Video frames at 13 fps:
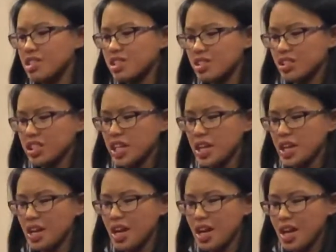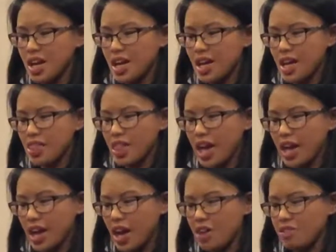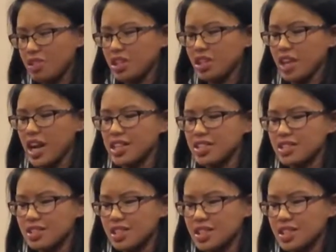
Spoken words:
recently that I really liked.